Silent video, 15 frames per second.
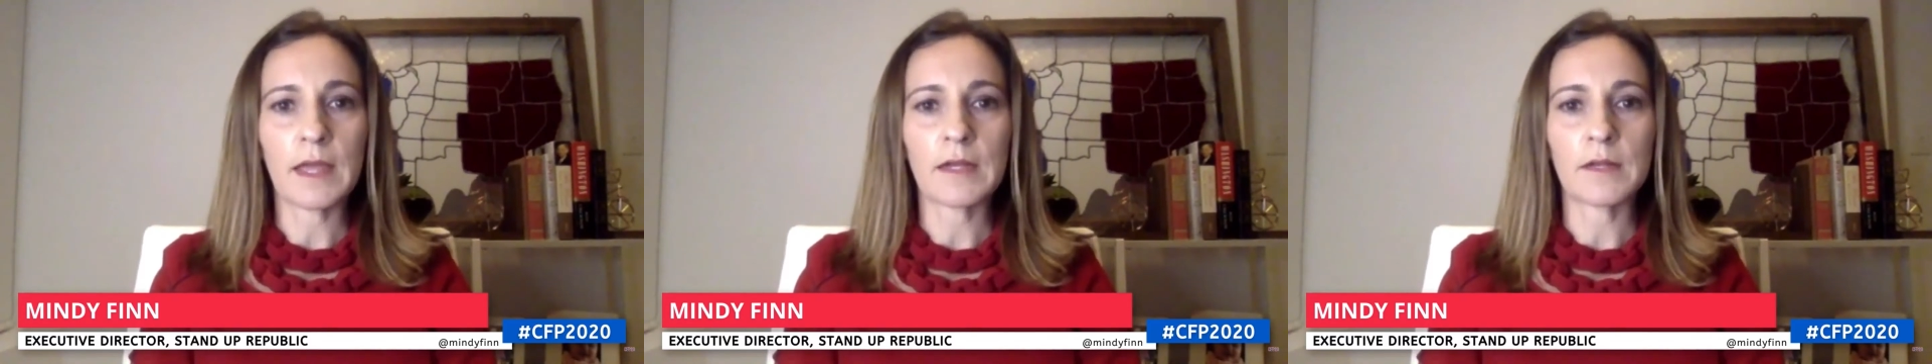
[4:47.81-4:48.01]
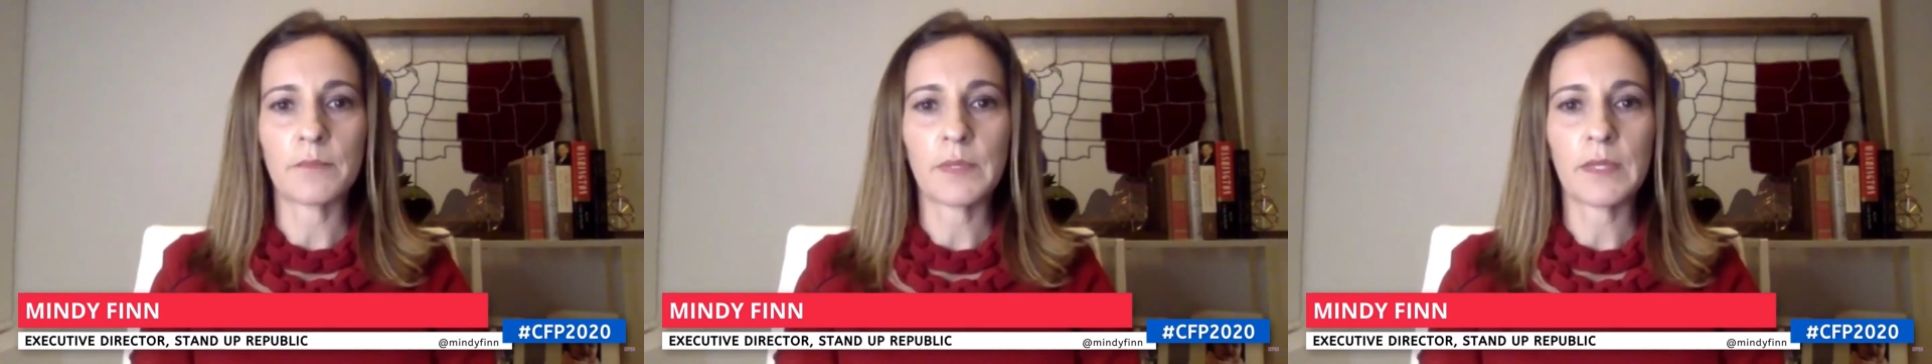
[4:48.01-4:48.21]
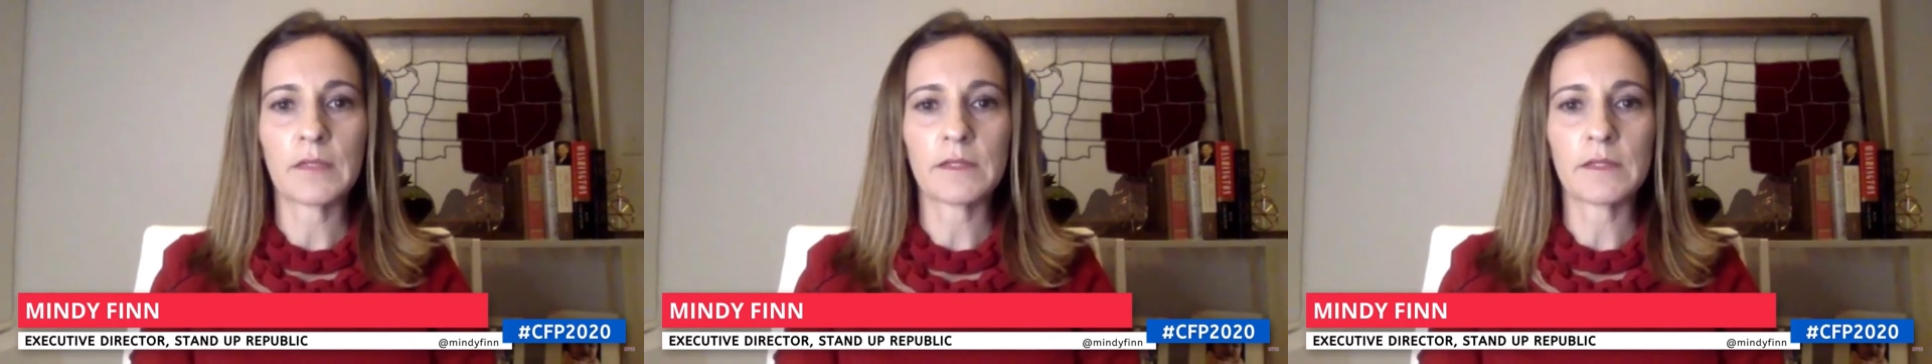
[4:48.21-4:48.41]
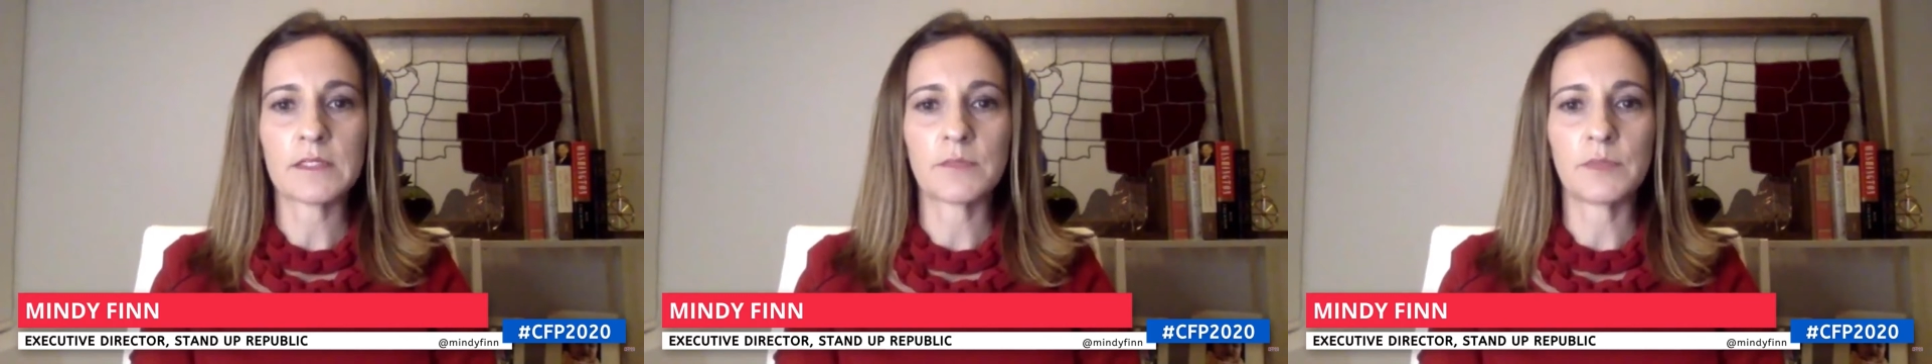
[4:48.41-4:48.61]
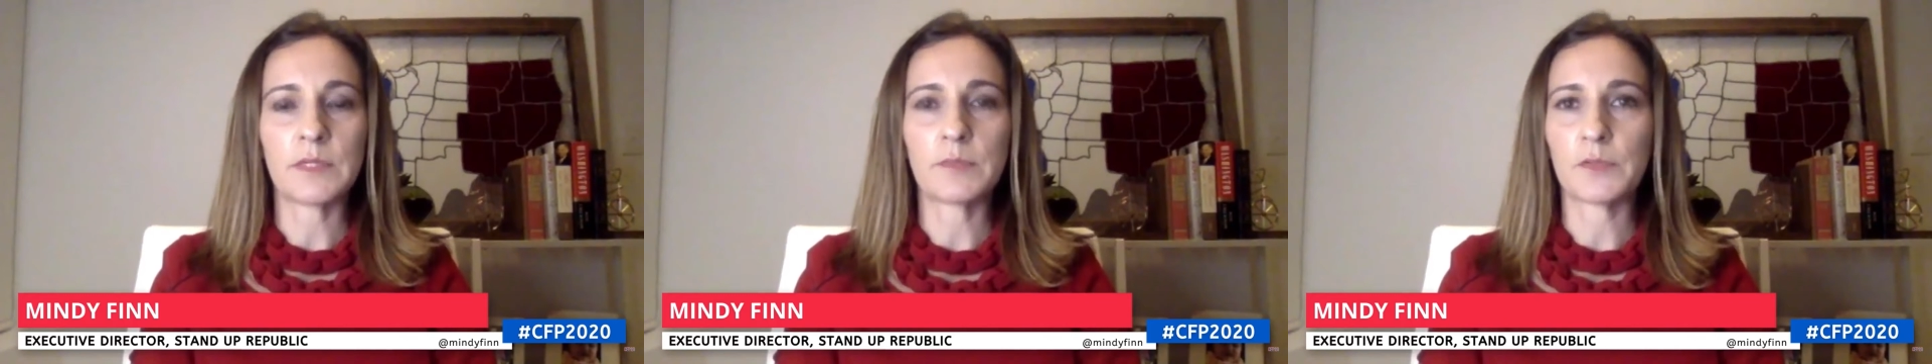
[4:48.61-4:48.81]
and appealing to
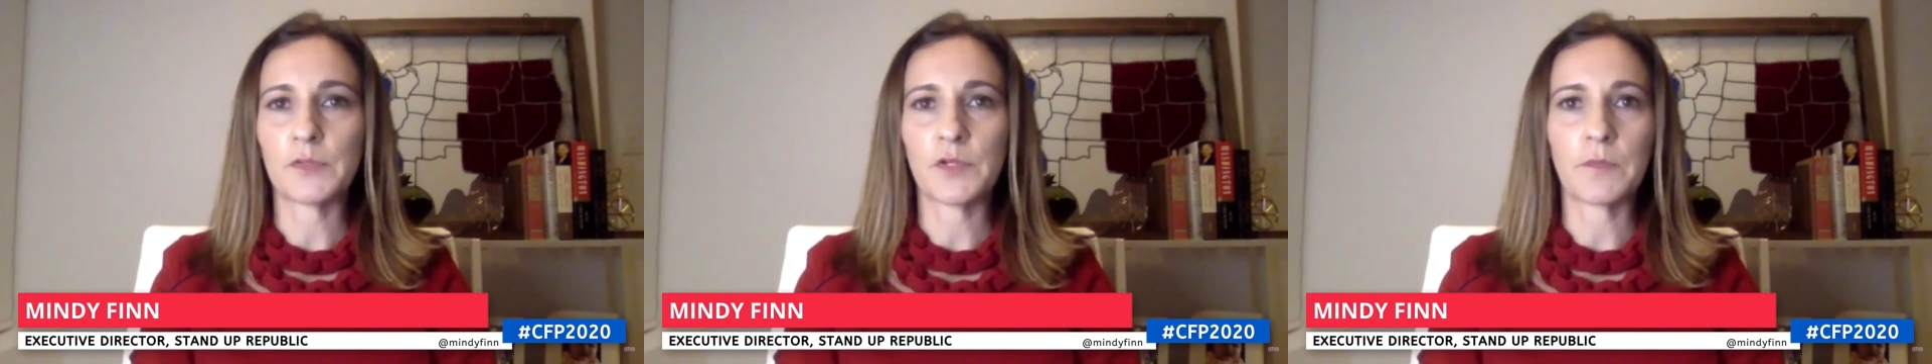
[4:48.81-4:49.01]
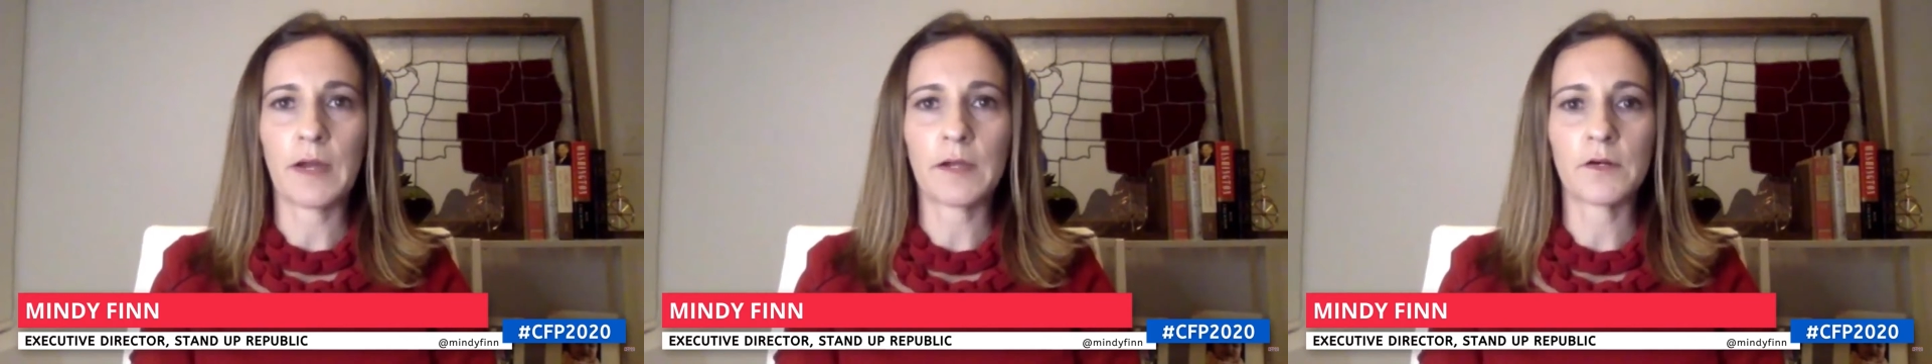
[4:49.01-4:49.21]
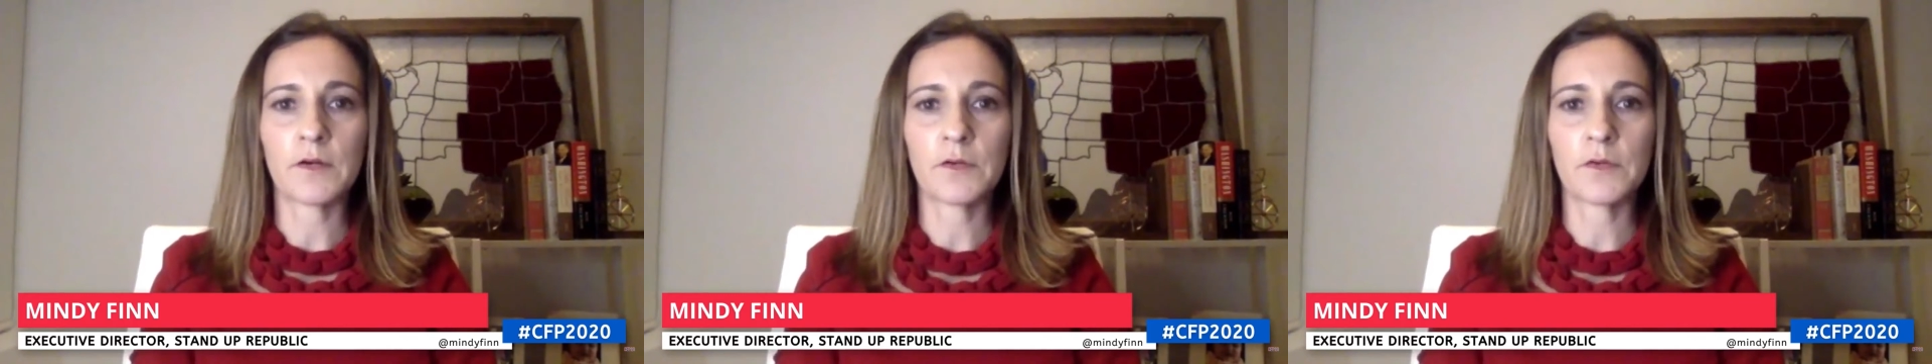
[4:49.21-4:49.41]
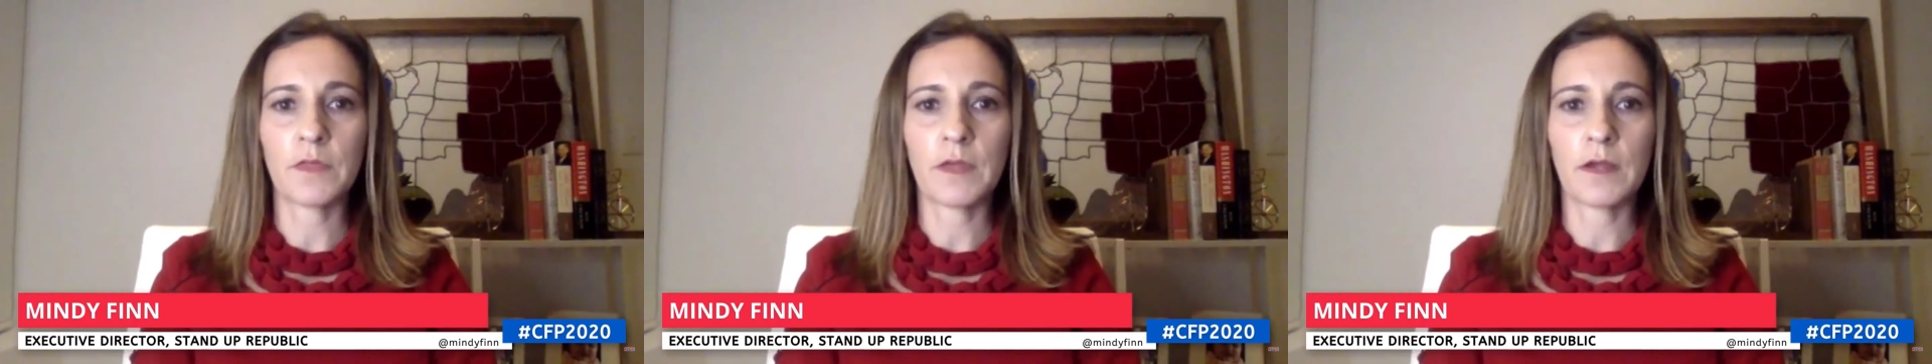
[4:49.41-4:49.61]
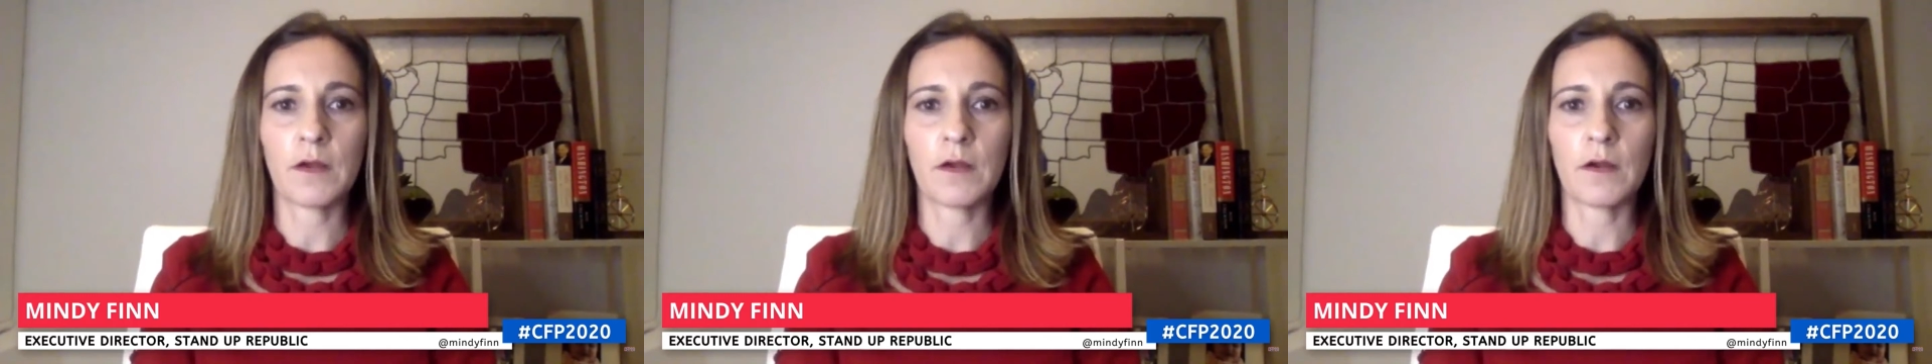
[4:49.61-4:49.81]
people no matter who
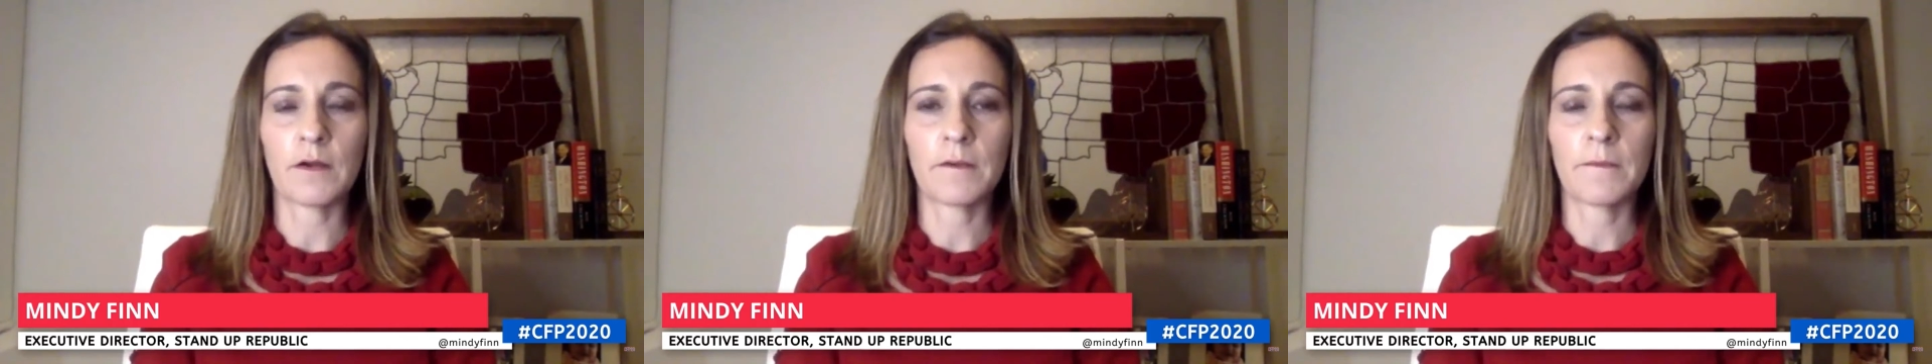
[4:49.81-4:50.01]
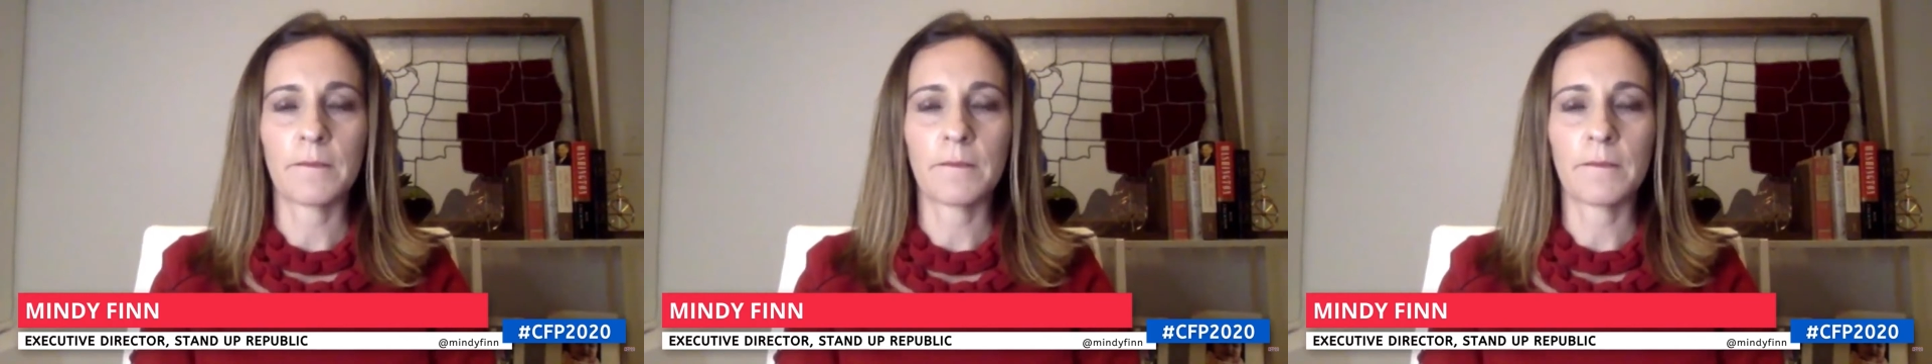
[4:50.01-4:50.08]
they are.